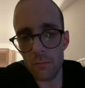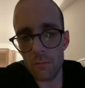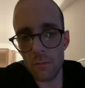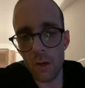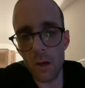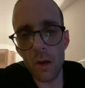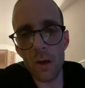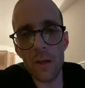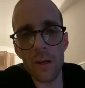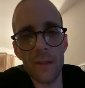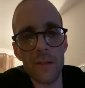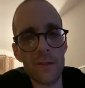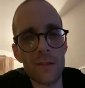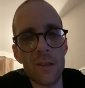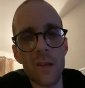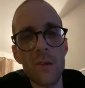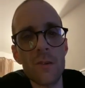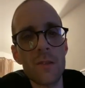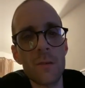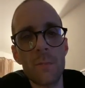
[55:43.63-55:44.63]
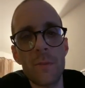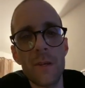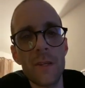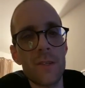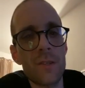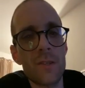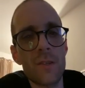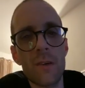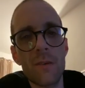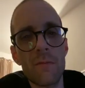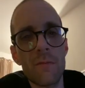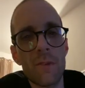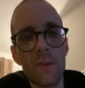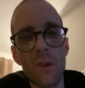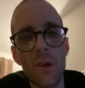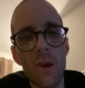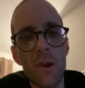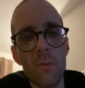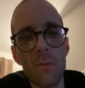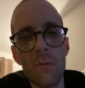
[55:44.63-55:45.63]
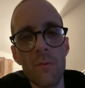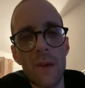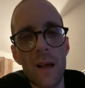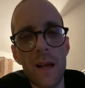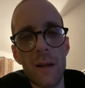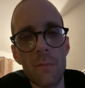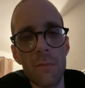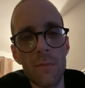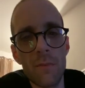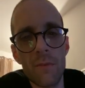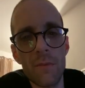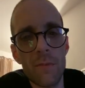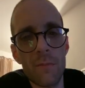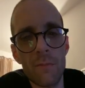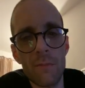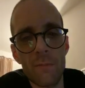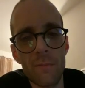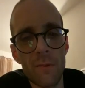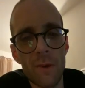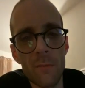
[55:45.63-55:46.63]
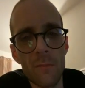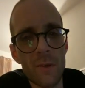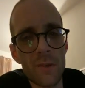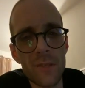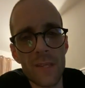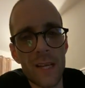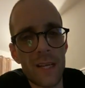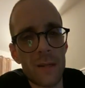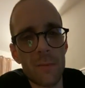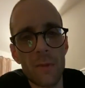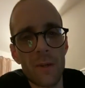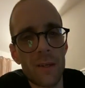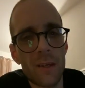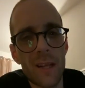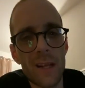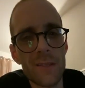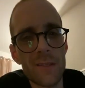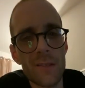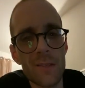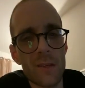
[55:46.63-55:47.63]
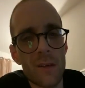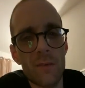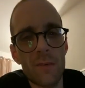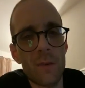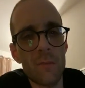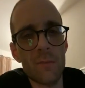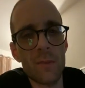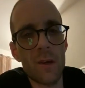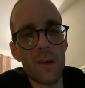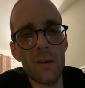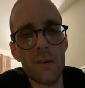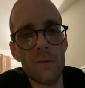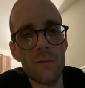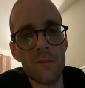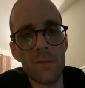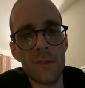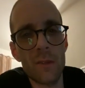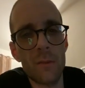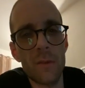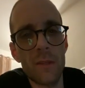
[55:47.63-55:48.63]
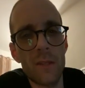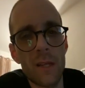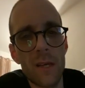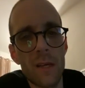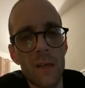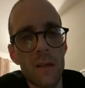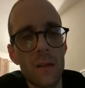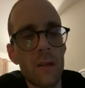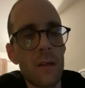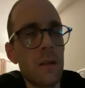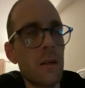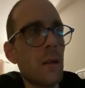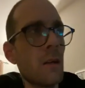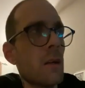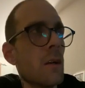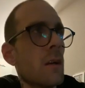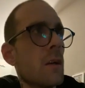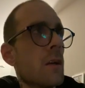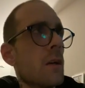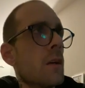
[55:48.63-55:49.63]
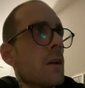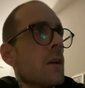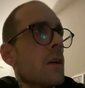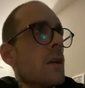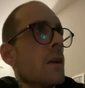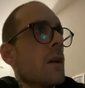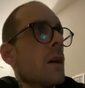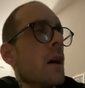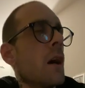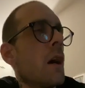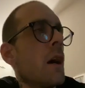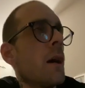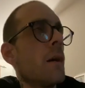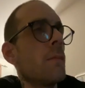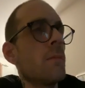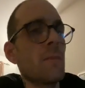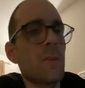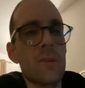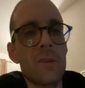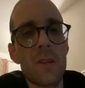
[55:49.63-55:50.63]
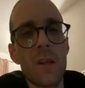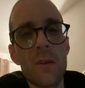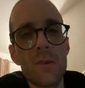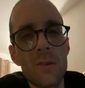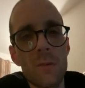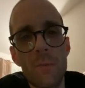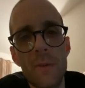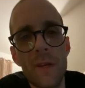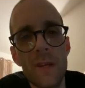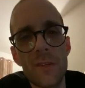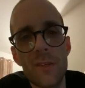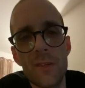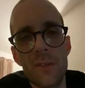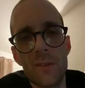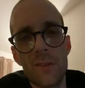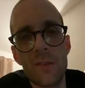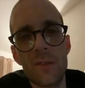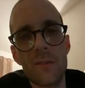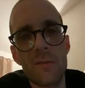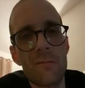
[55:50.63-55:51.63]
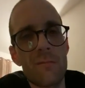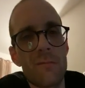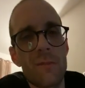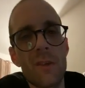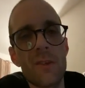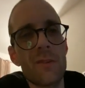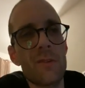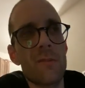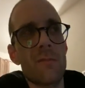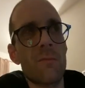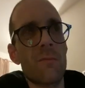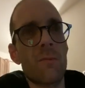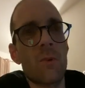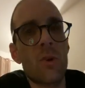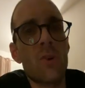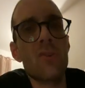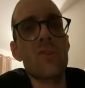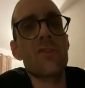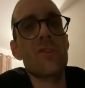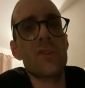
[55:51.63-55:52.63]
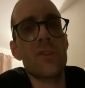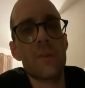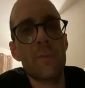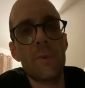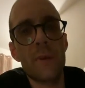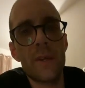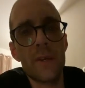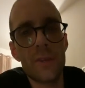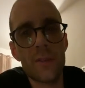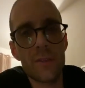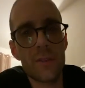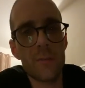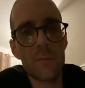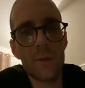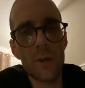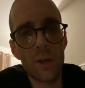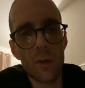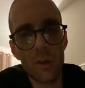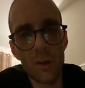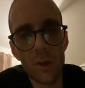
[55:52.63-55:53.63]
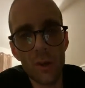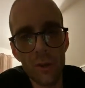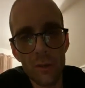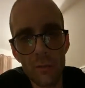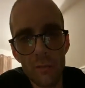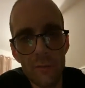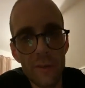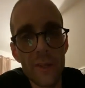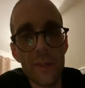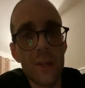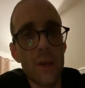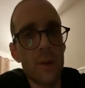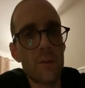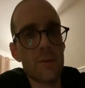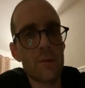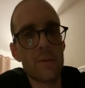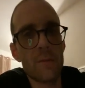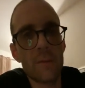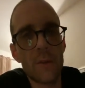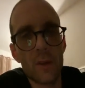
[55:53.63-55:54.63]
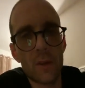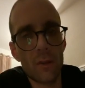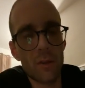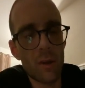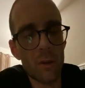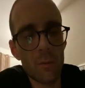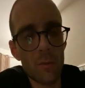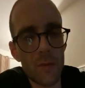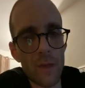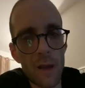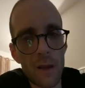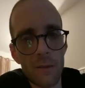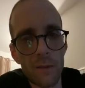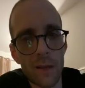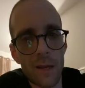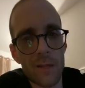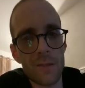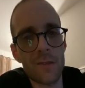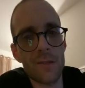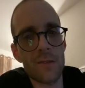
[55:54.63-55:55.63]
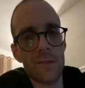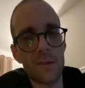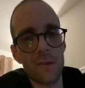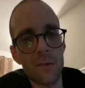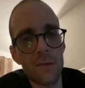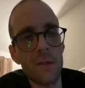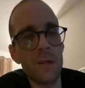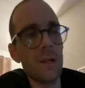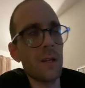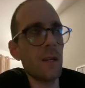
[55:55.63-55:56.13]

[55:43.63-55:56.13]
Heidi, there's loads of pictures online I'm not taking my glasses off. I'm not doing that. There's loads of pictures. There's hundreds of pictures of me online, videos of me online without glasses on.